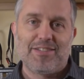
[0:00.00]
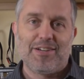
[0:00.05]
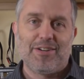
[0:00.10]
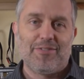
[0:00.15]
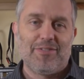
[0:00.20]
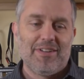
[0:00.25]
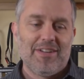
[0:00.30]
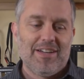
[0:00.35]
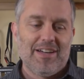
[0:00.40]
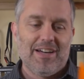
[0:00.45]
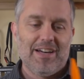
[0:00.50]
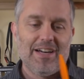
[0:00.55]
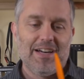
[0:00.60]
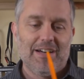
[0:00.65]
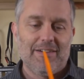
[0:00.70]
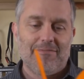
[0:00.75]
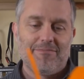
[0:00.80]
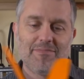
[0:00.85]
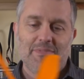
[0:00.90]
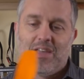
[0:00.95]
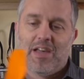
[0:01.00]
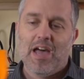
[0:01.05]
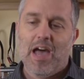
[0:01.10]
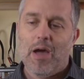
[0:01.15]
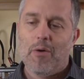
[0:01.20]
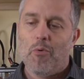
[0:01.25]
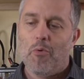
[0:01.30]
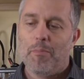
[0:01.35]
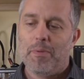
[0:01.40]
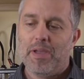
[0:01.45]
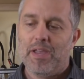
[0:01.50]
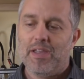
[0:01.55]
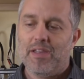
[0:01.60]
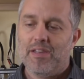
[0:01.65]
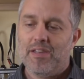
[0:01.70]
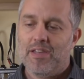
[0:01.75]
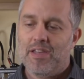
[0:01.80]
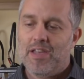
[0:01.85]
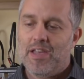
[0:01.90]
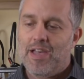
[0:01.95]
So I won't
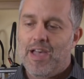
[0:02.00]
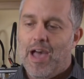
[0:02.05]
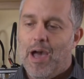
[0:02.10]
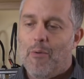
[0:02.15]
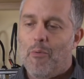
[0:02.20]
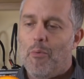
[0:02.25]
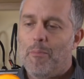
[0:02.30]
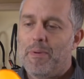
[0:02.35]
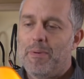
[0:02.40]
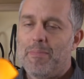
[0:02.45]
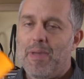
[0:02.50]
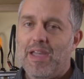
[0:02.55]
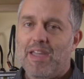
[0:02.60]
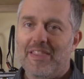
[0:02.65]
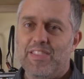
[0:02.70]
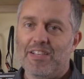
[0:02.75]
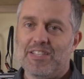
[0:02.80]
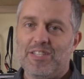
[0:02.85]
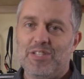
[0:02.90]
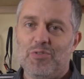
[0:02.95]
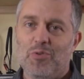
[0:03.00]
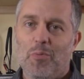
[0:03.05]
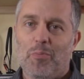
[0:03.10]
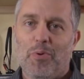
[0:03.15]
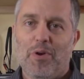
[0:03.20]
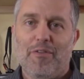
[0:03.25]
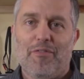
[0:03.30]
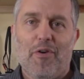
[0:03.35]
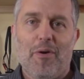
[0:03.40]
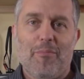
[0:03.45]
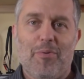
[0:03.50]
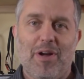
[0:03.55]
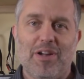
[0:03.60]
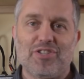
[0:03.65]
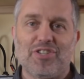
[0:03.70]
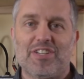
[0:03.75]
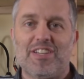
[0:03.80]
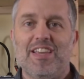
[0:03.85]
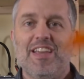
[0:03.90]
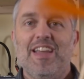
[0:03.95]
be making this into a print farm
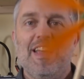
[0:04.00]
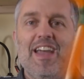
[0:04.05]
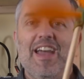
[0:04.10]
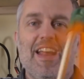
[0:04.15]
project